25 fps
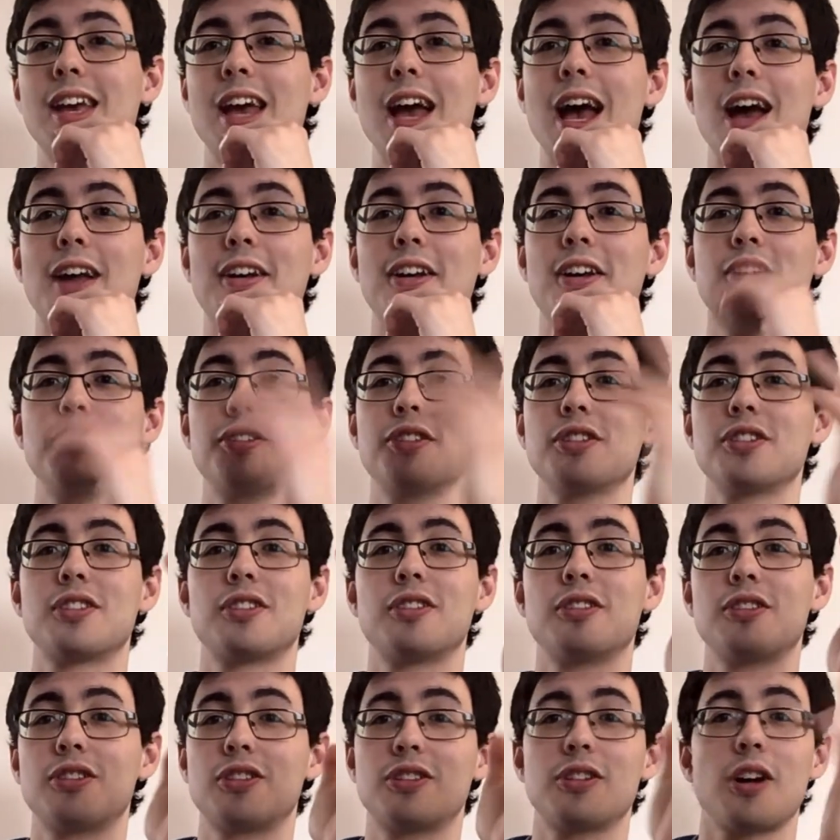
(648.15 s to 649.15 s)
and I
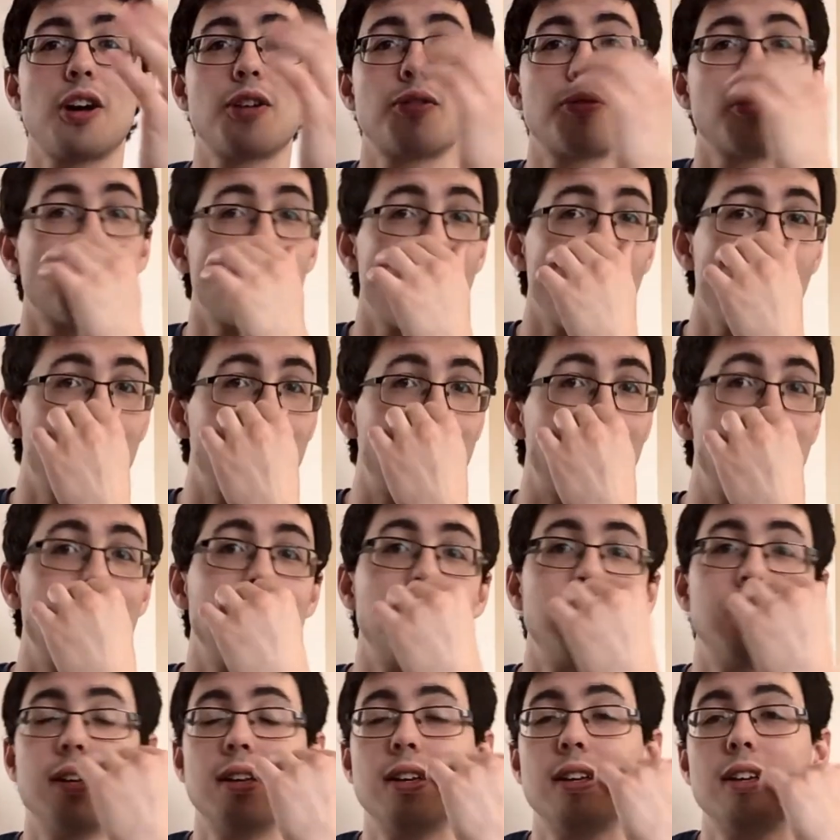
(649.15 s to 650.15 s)
just started recording
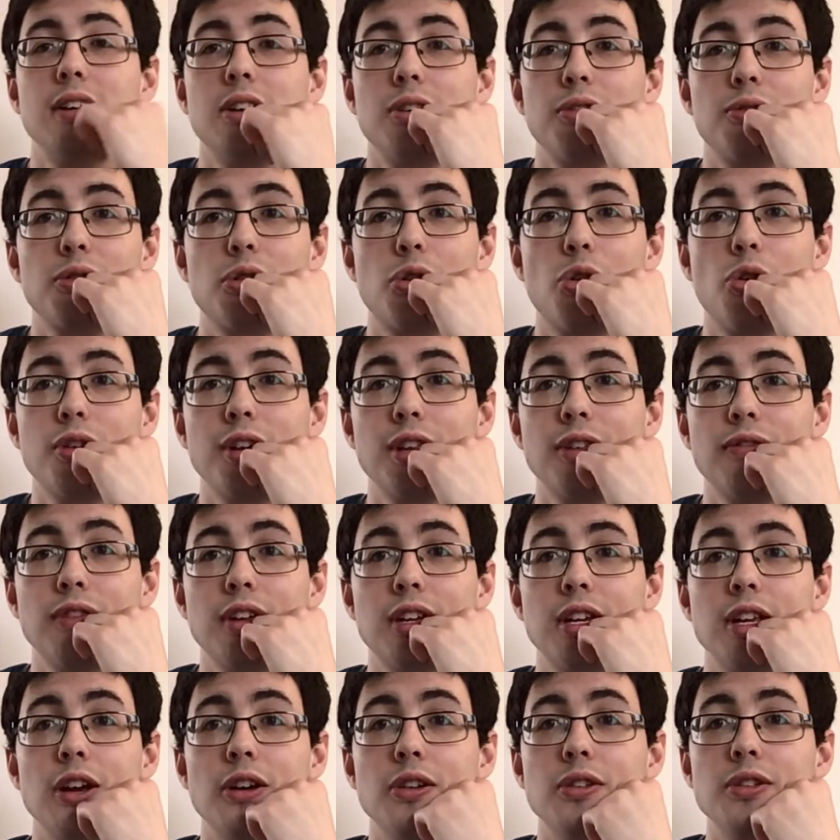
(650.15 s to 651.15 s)

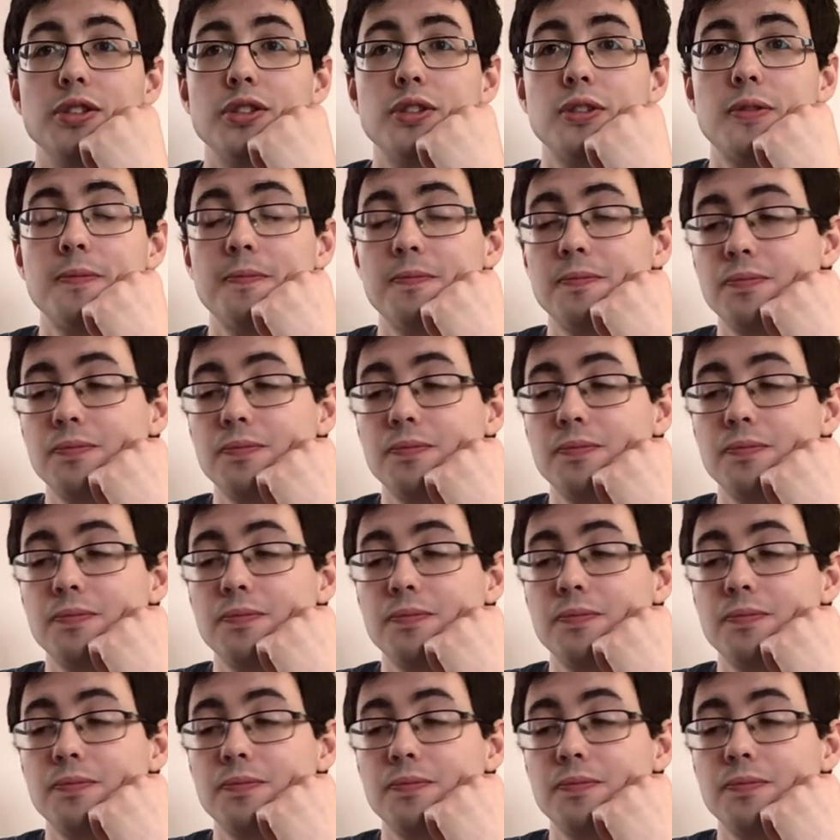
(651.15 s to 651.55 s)
videos.